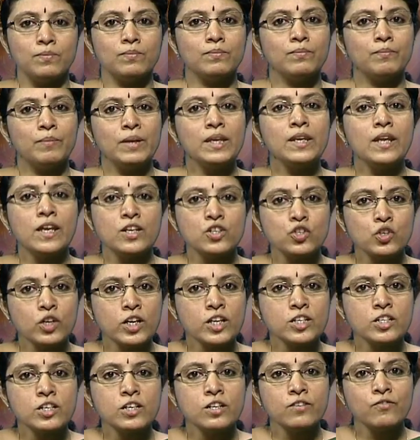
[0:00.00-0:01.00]
been
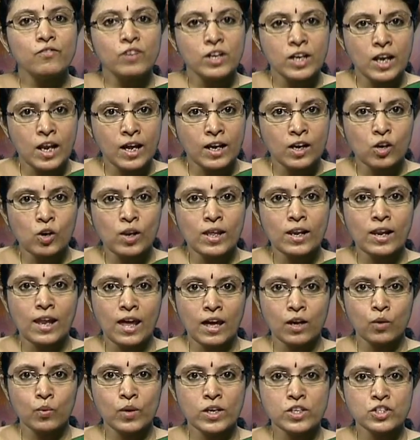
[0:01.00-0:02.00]
educated in vernacular
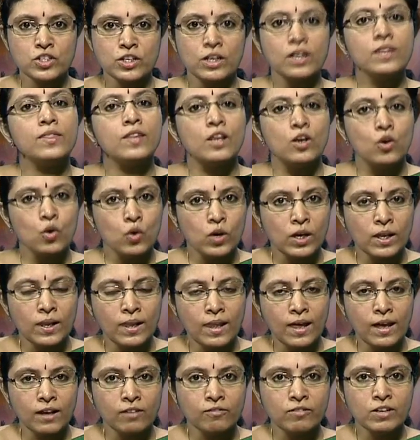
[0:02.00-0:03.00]
language, in the local
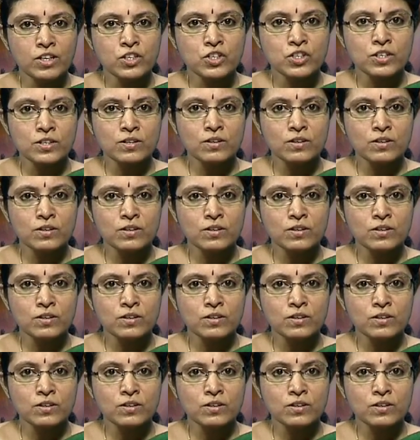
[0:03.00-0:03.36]
language,